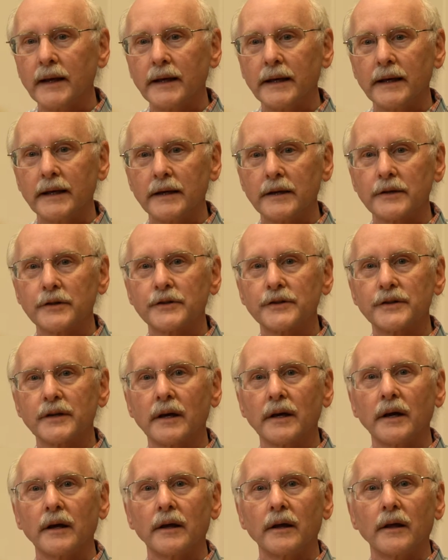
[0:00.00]

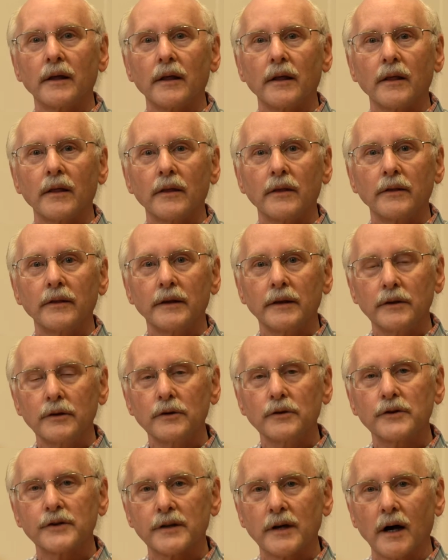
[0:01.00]
is the
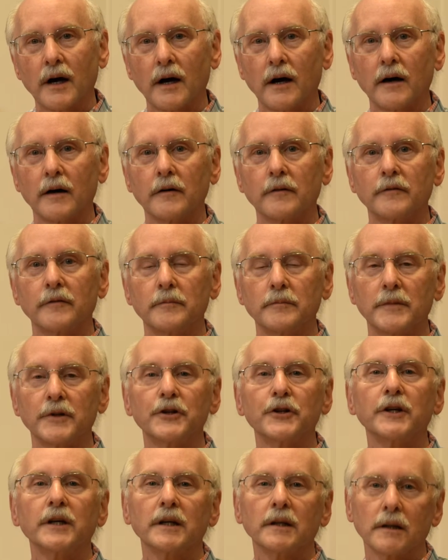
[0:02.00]
use of
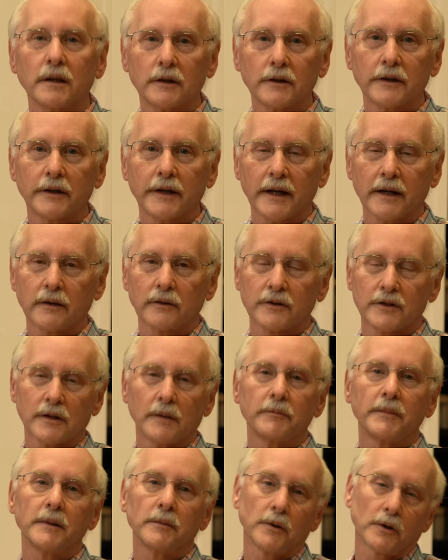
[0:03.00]
machine learning,
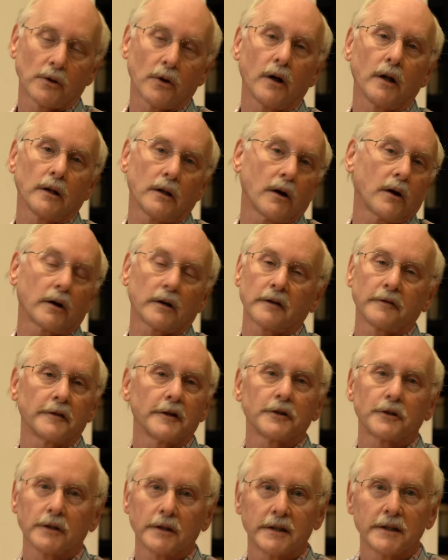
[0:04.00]
some people call
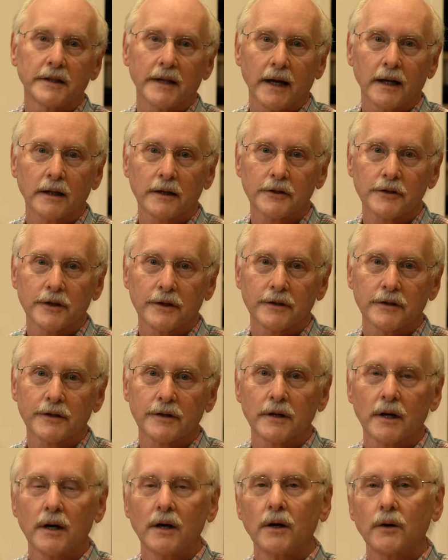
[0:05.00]
artificial
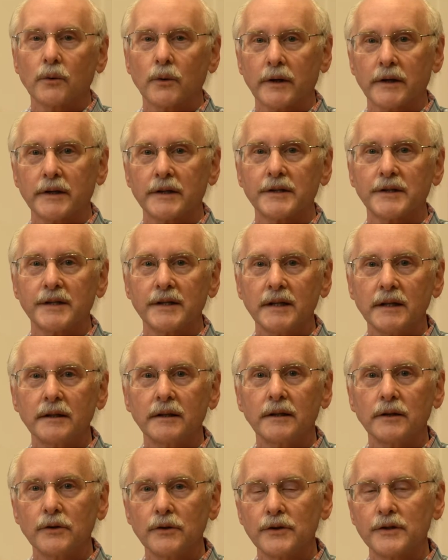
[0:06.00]
intelligence. We're going to see
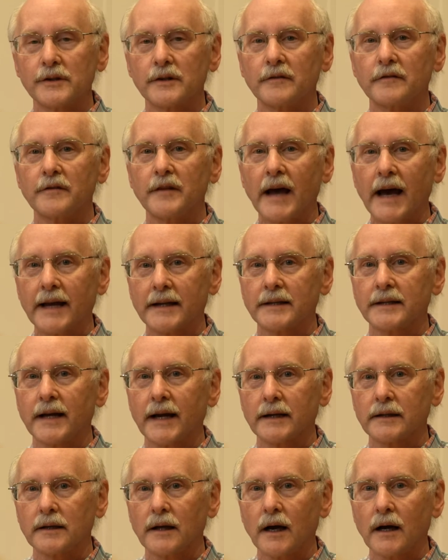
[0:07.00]
the use of that
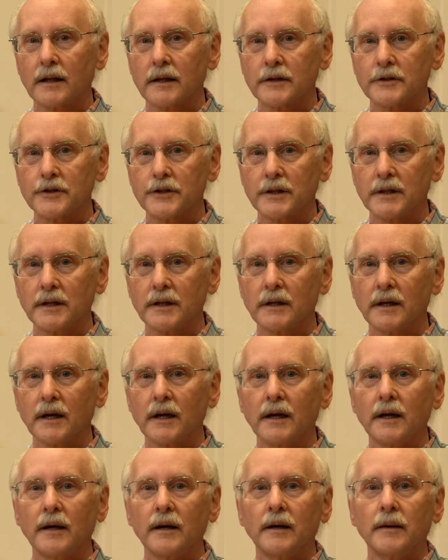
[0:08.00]
technology
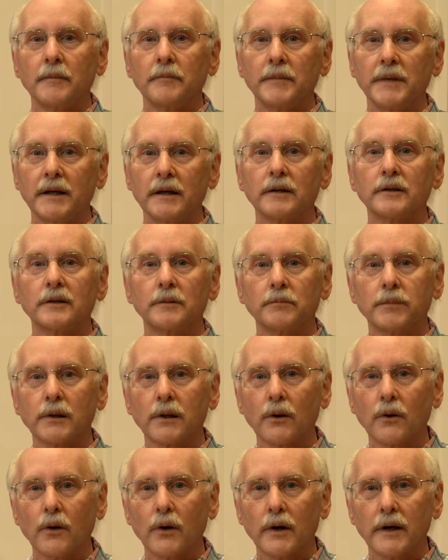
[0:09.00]
being
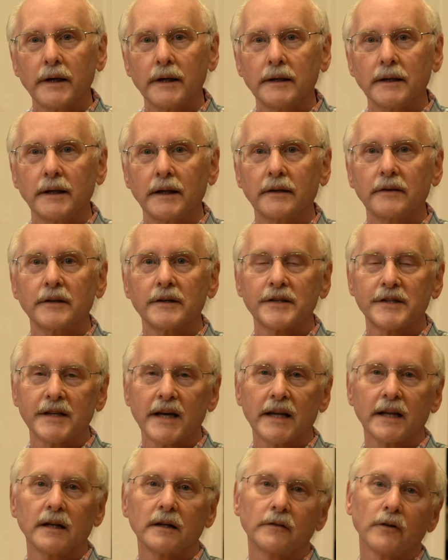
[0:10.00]
deployed in the
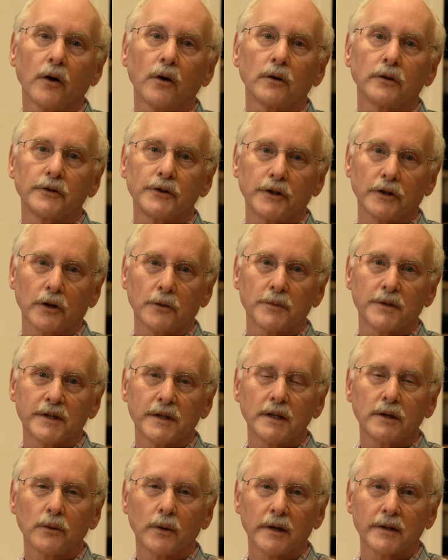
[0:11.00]
setting of whole genome
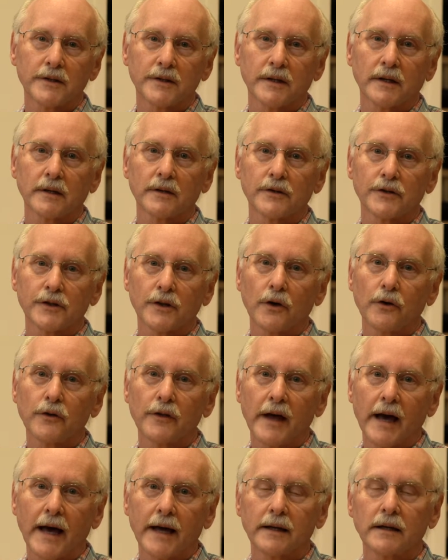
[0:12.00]
sequencing so
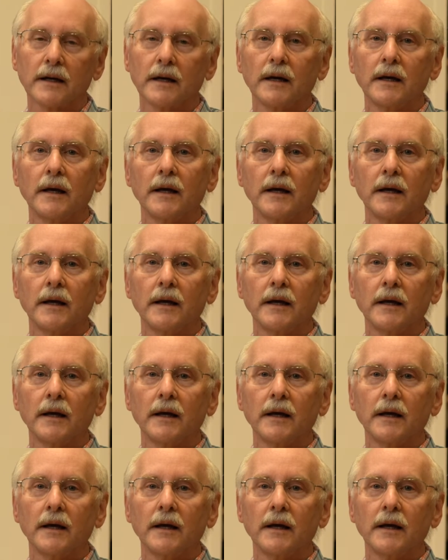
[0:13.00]
that